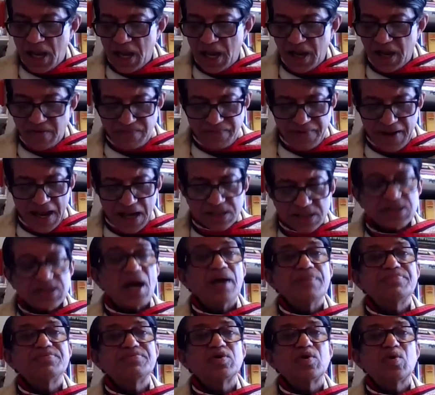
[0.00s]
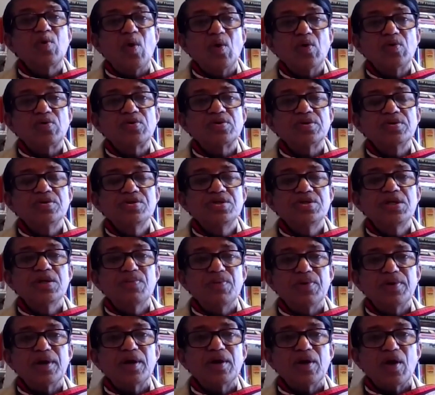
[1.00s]
In fact, I have to quote
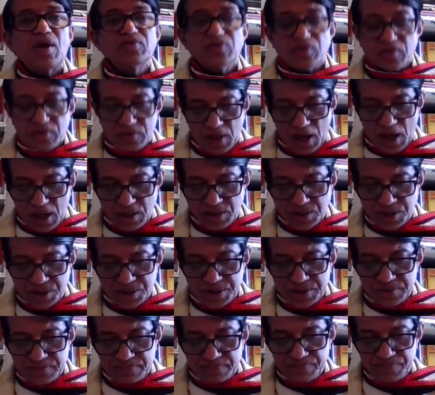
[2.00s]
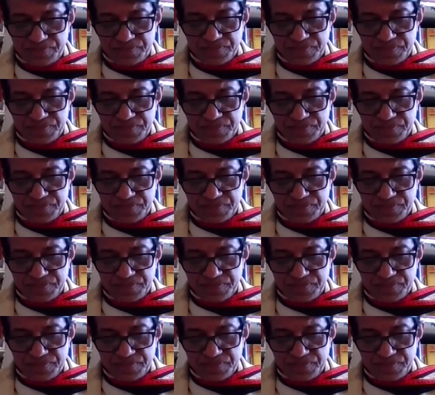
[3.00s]
Jivanananda Das